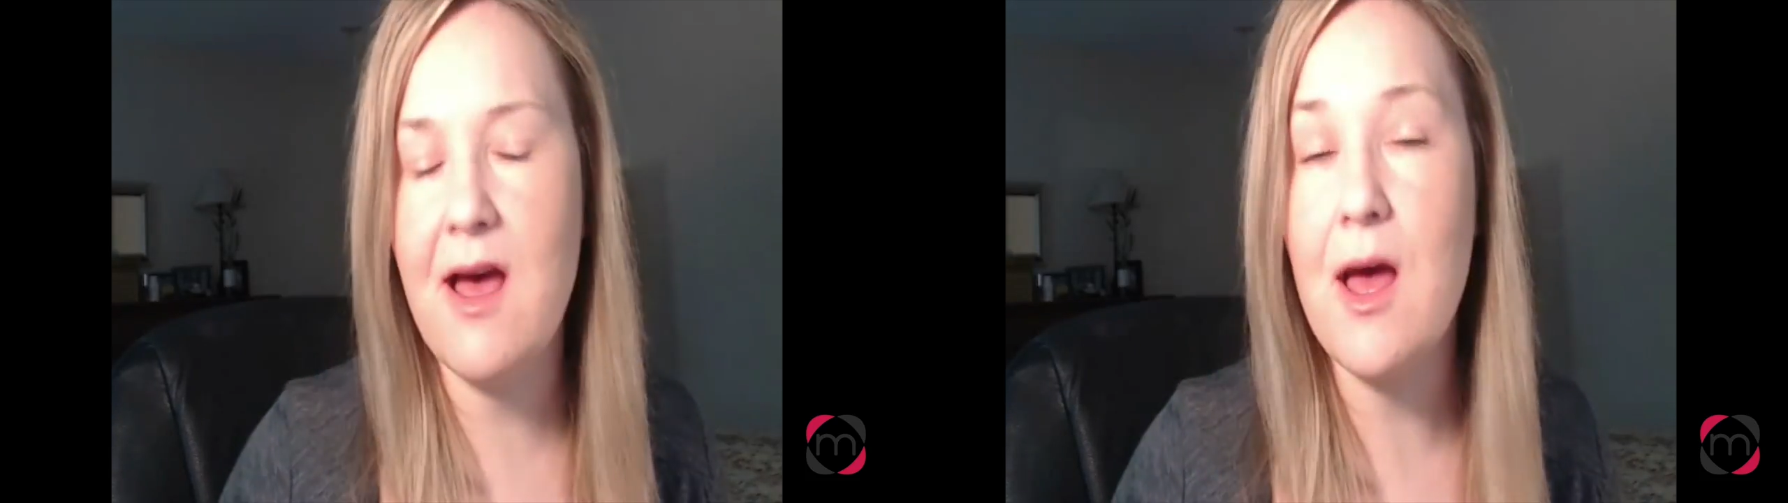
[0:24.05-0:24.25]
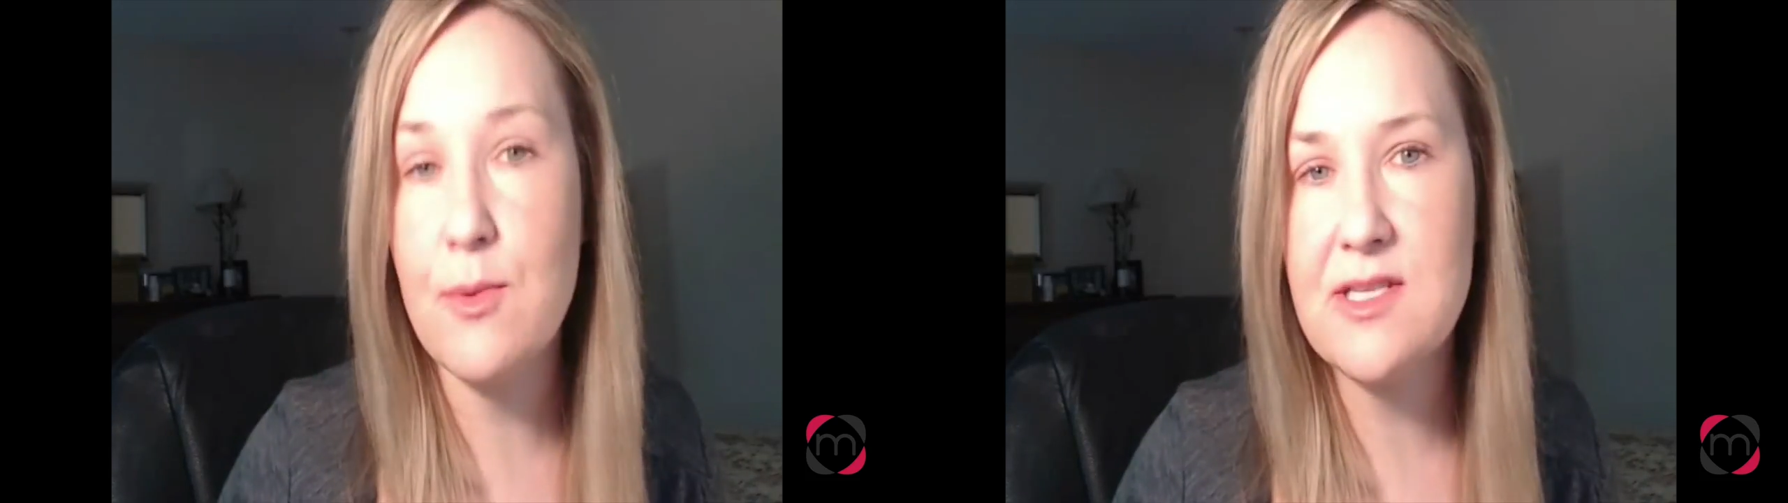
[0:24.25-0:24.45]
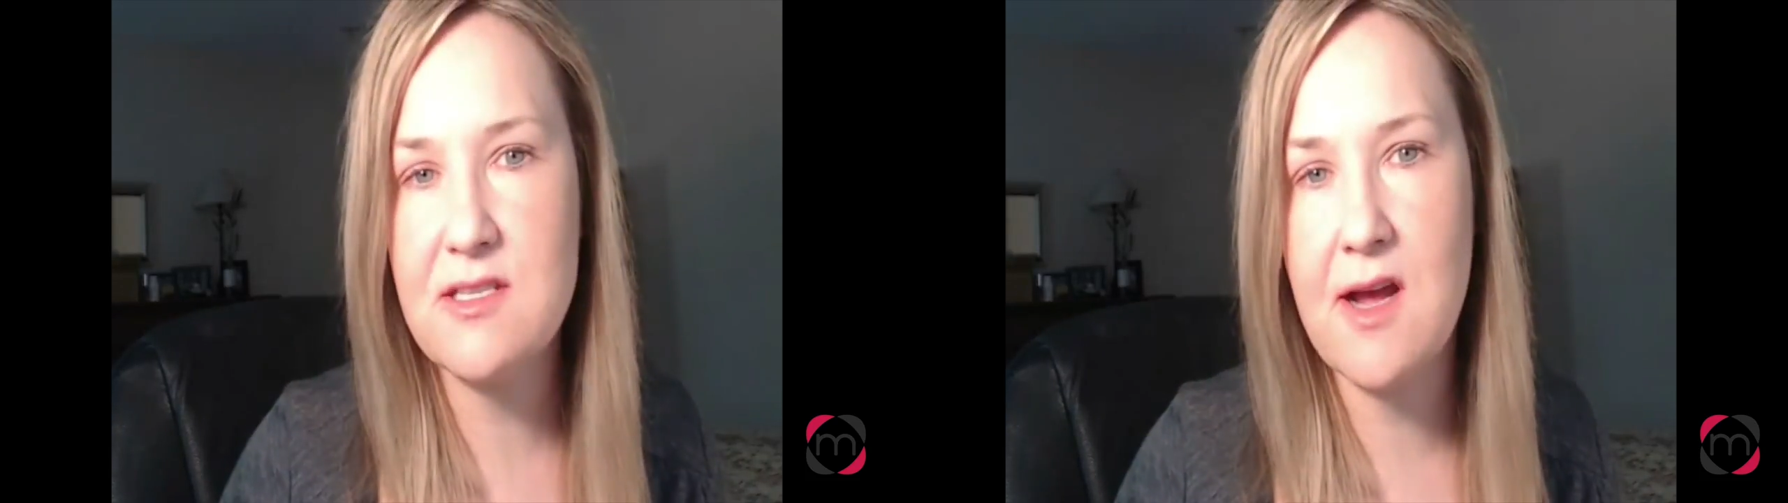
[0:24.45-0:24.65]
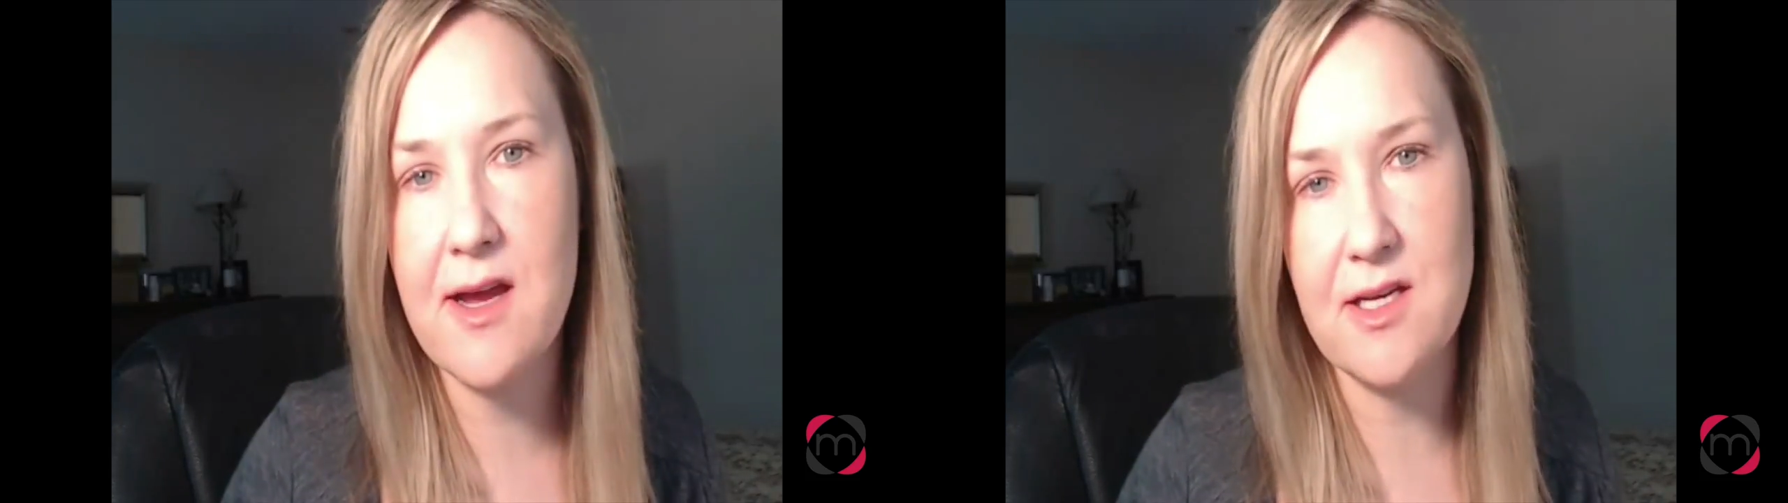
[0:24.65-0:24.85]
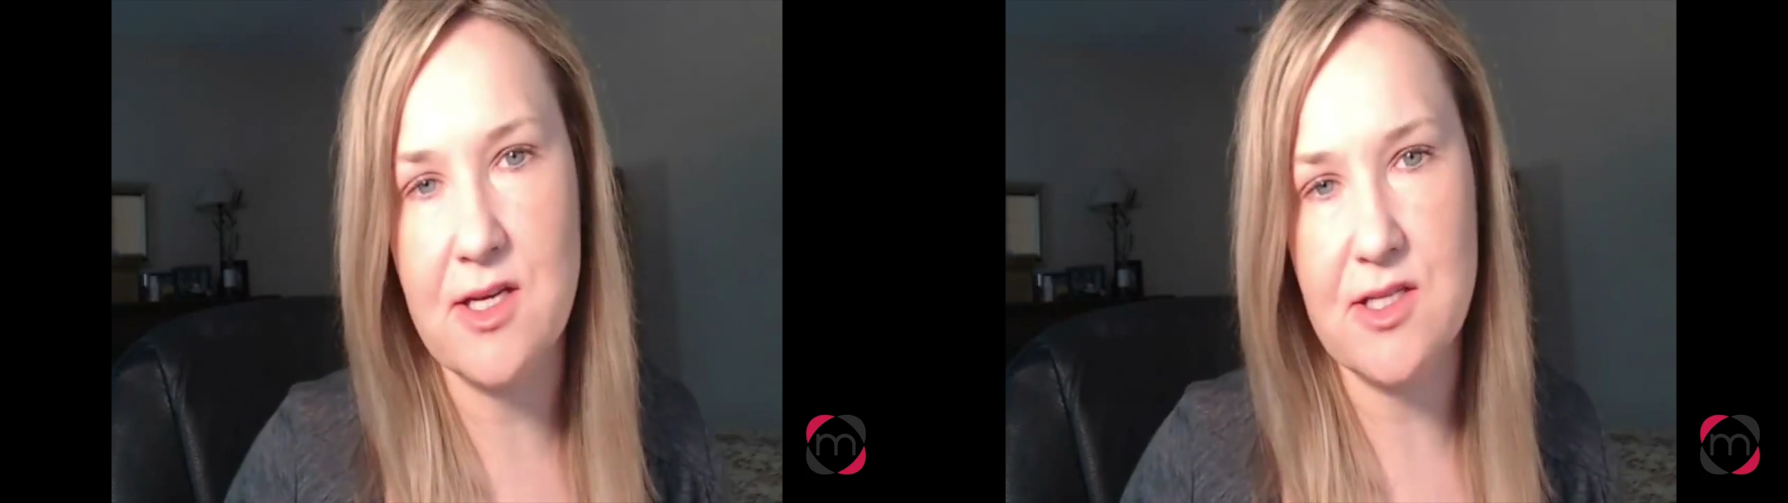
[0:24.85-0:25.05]
I was
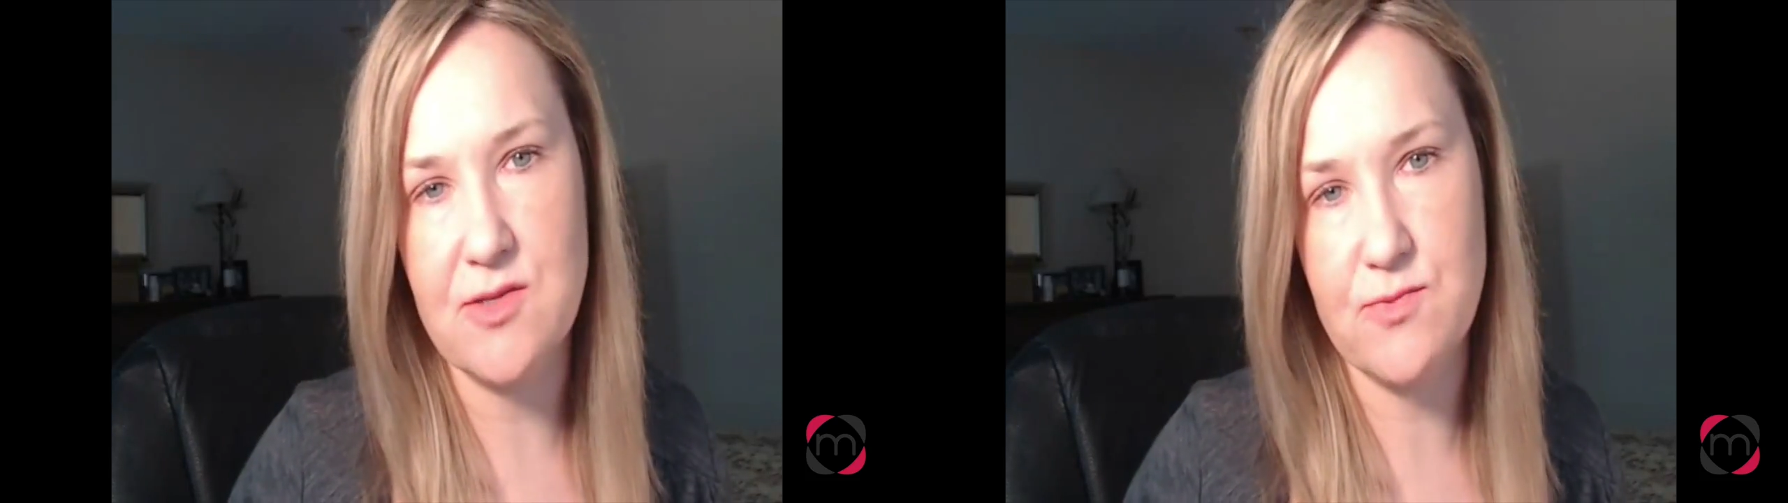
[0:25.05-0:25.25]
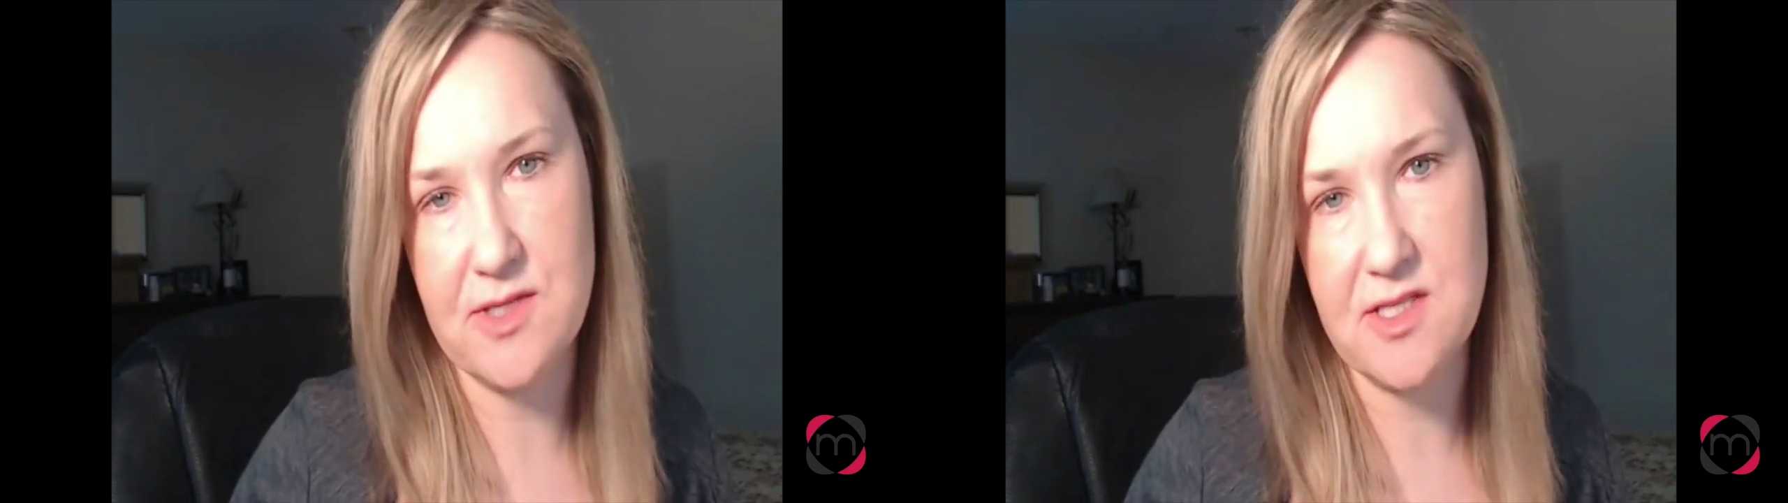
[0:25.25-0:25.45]
diagnosed with